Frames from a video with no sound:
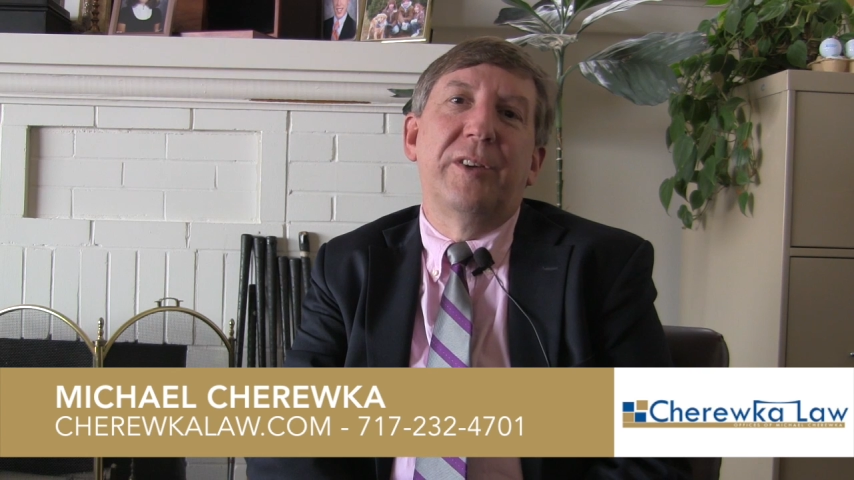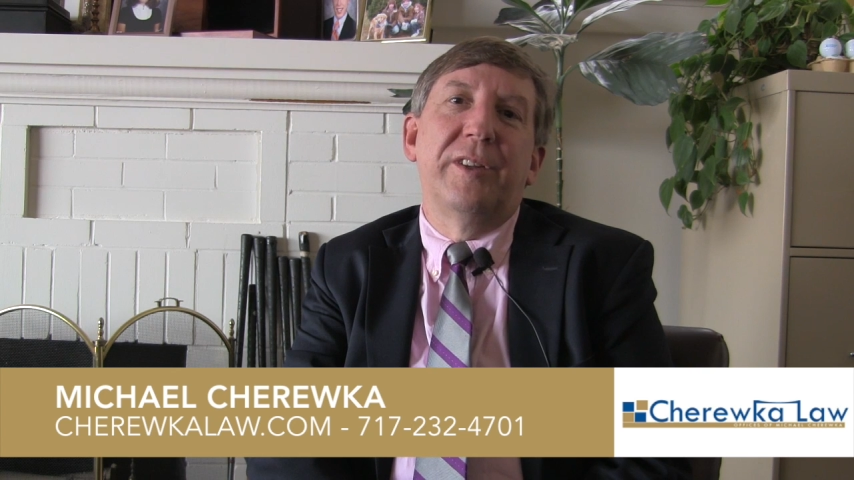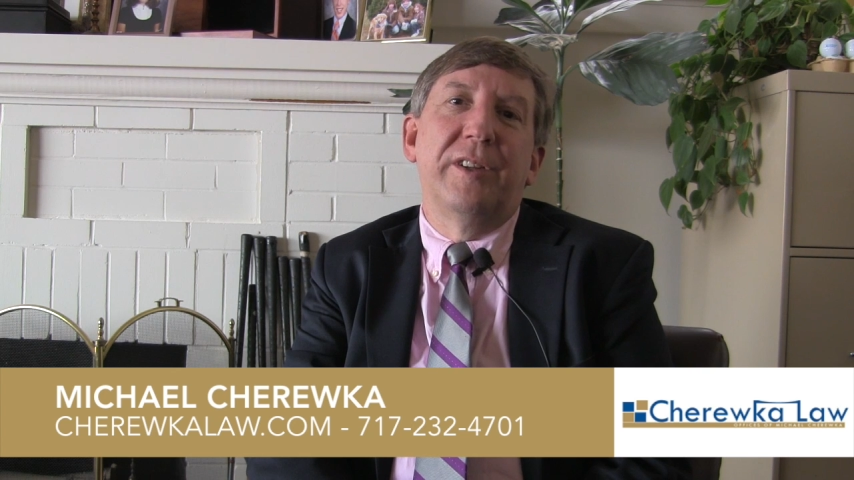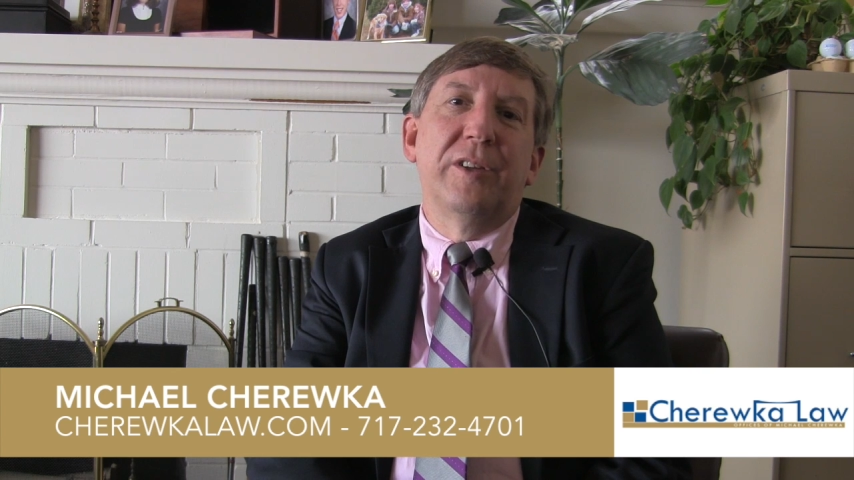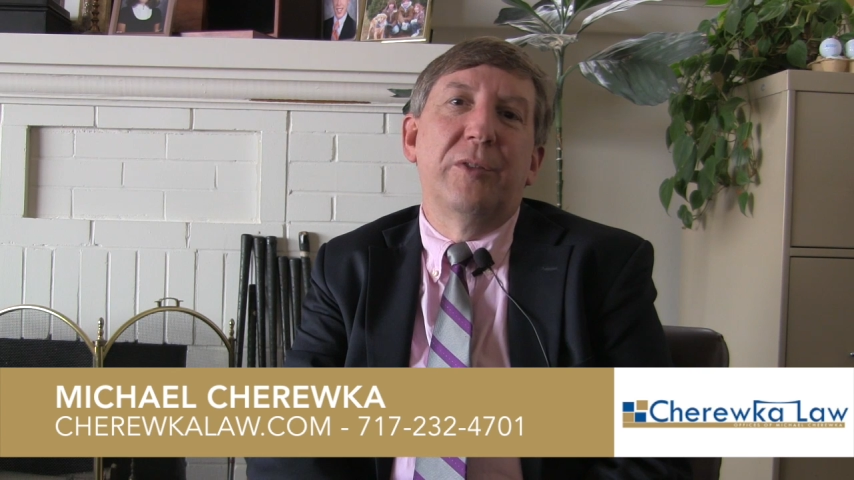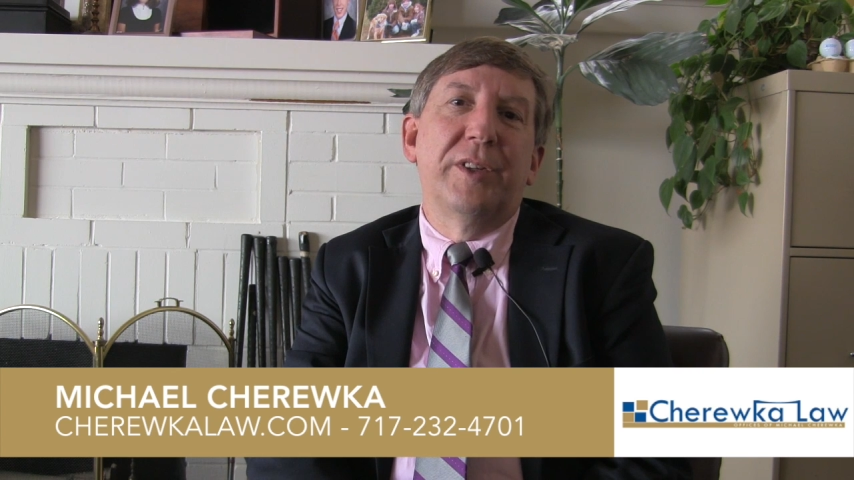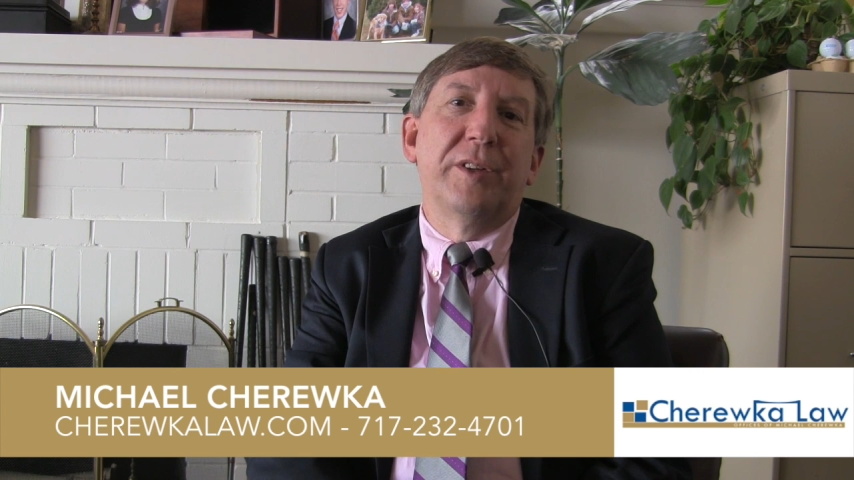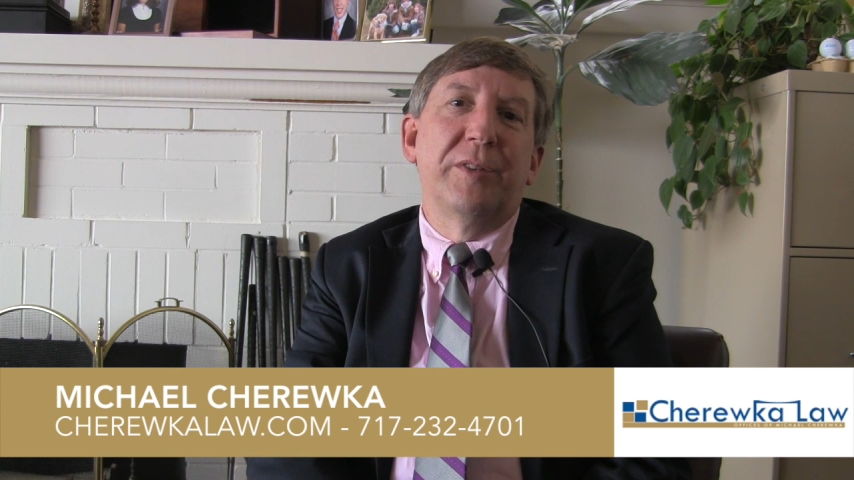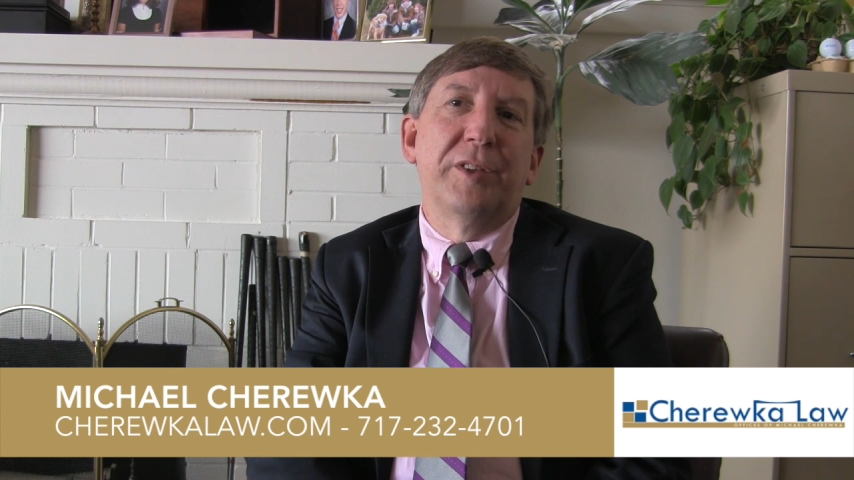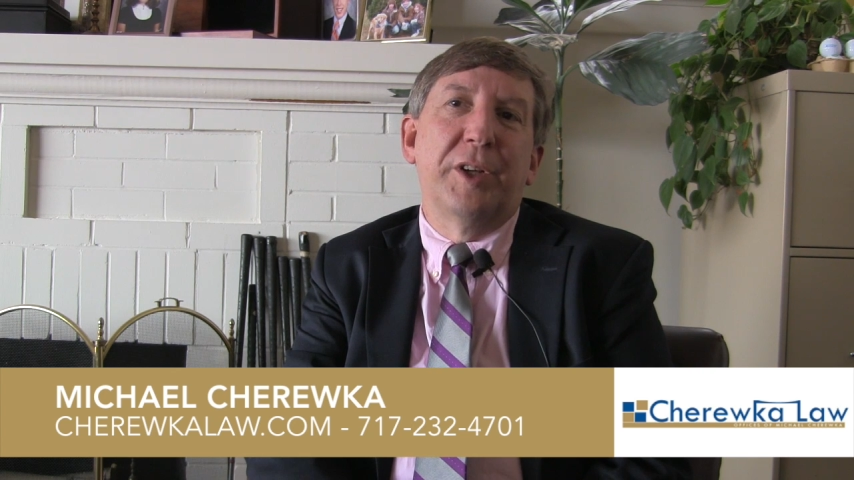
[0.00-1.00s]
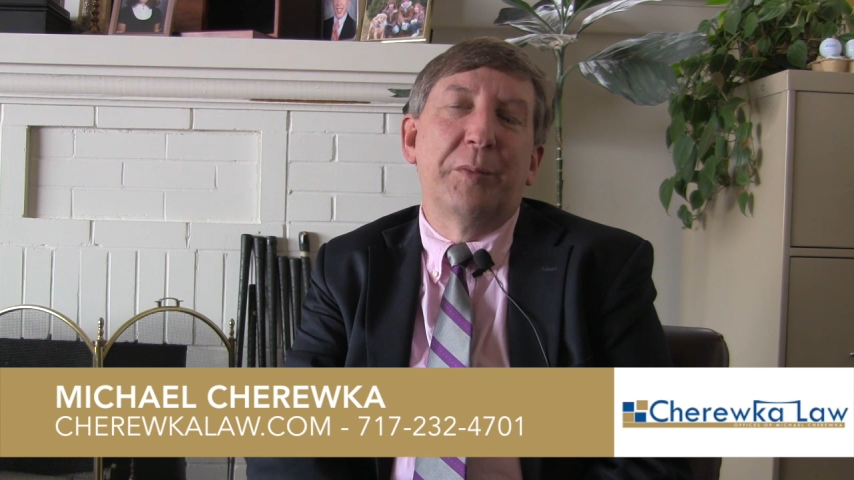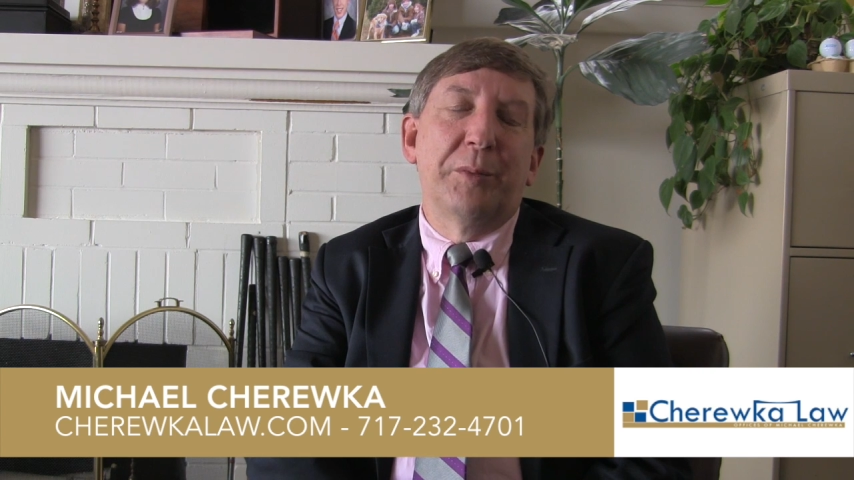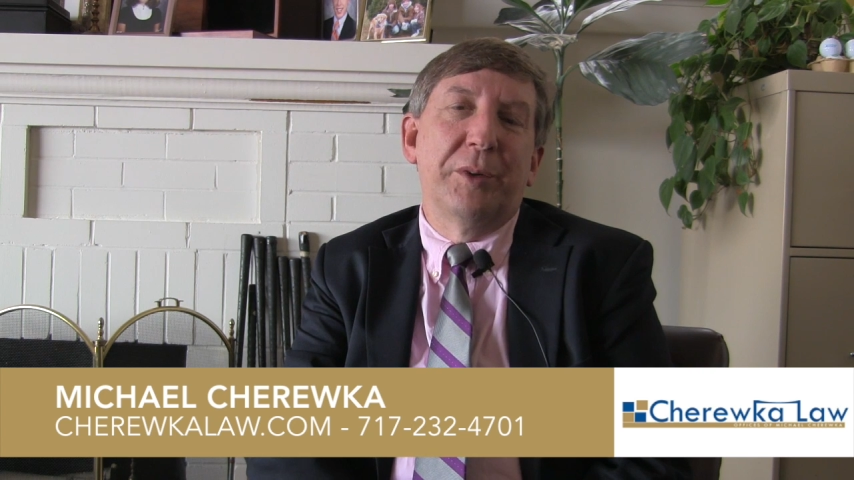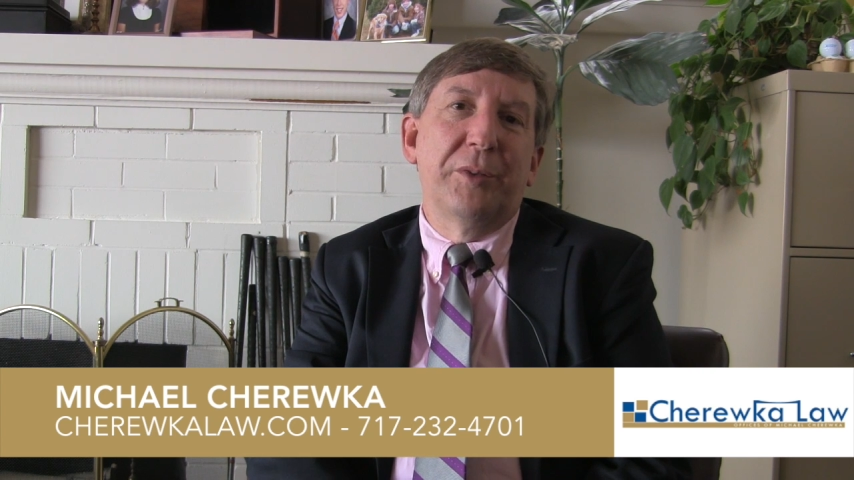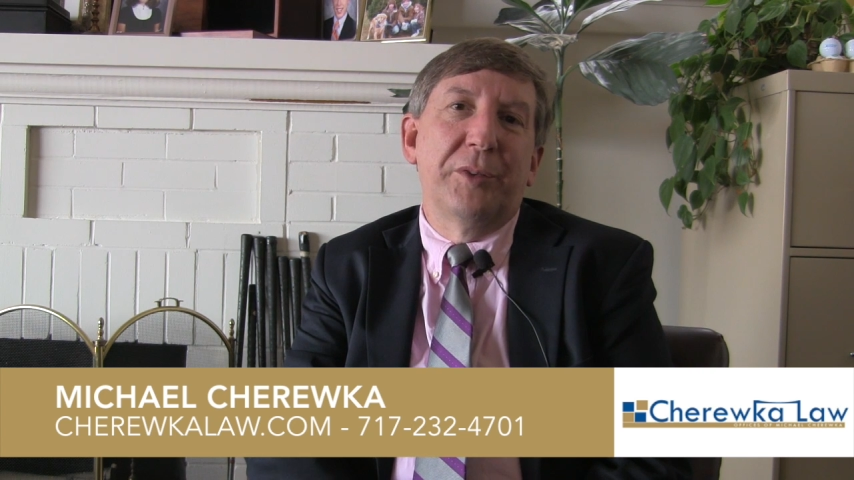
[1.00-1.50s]
can deal with different types
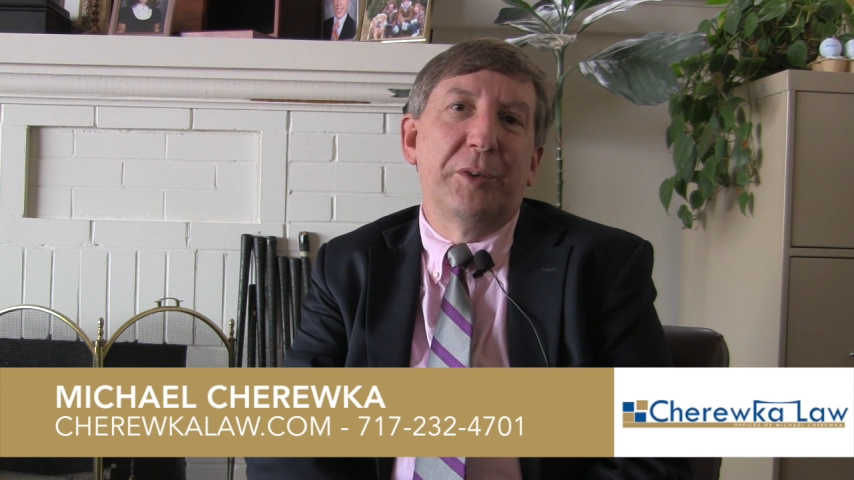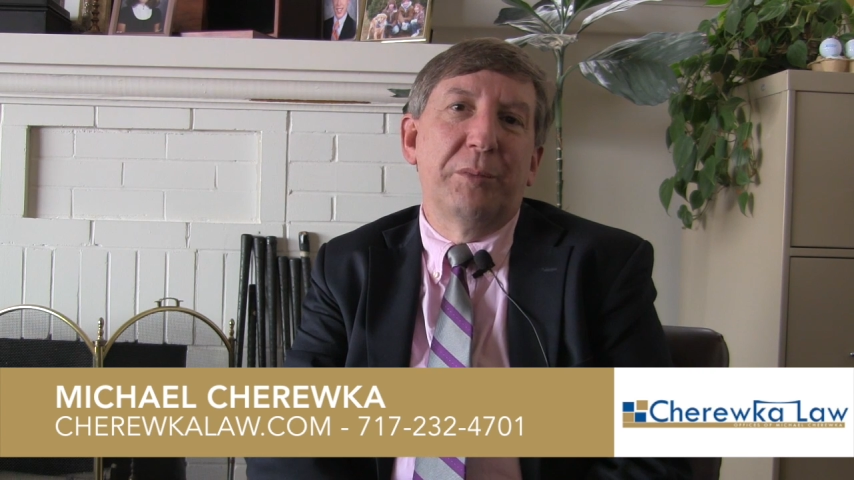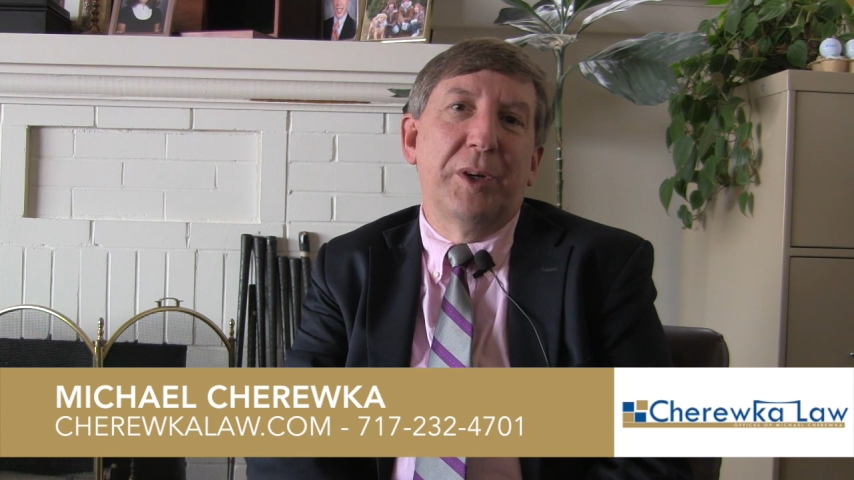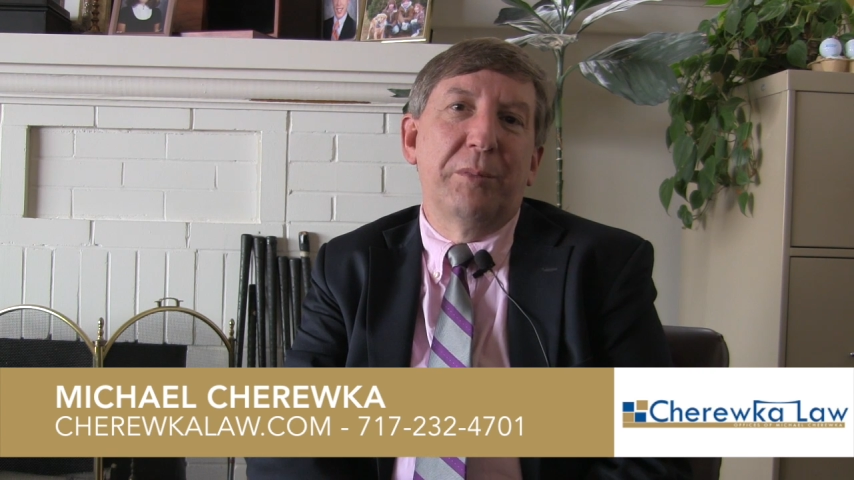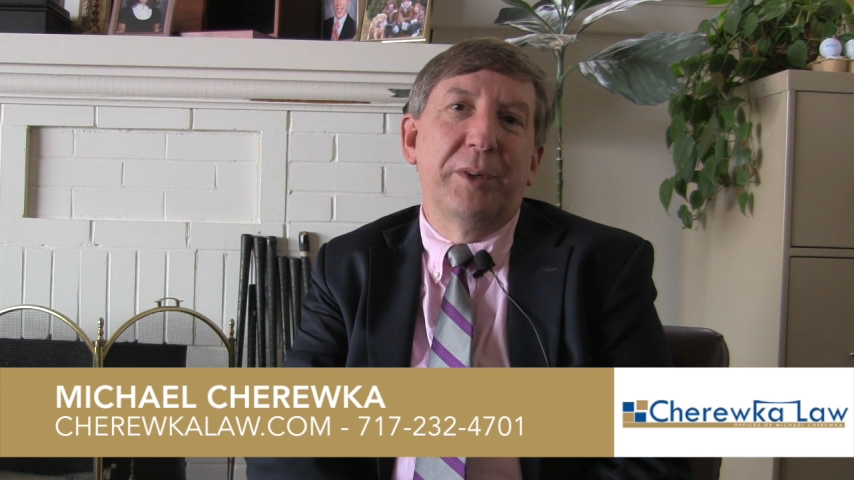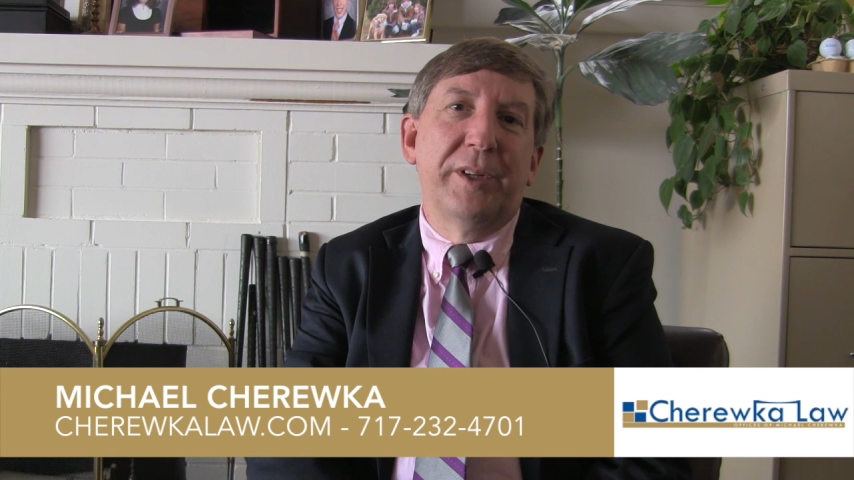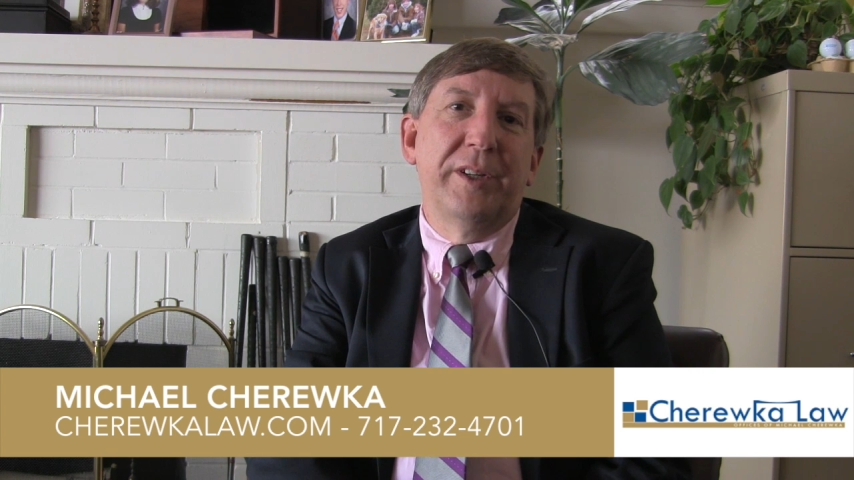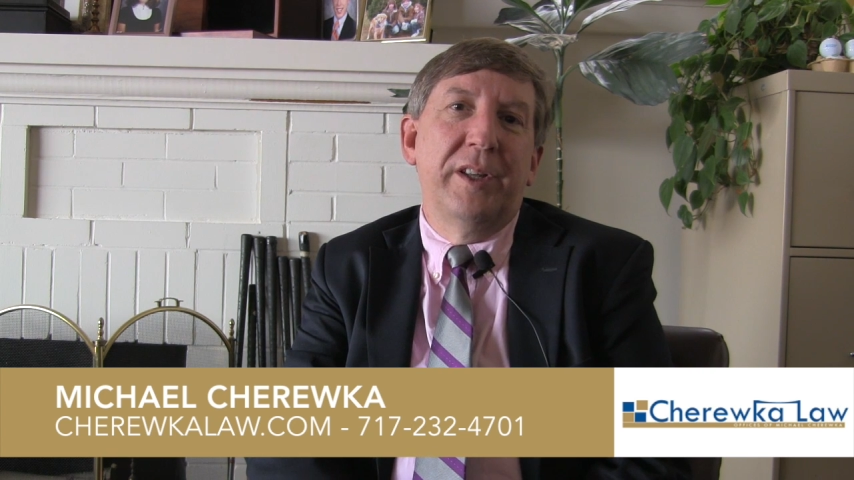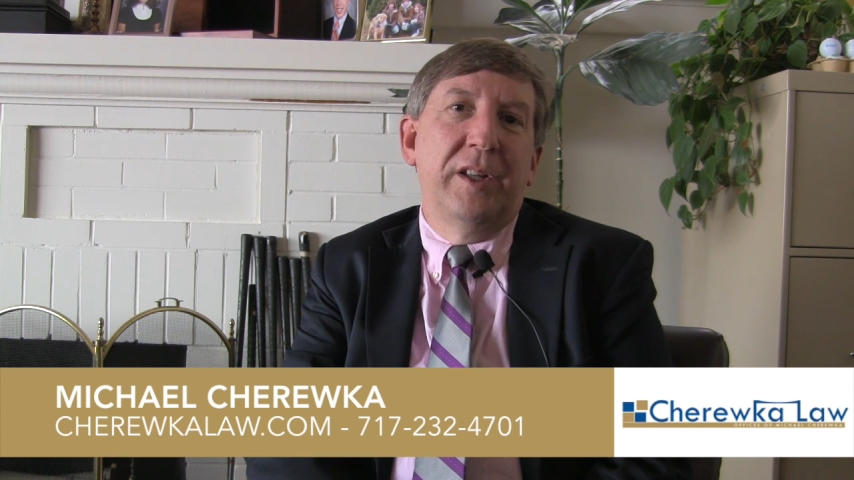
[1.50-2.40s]
of personal property,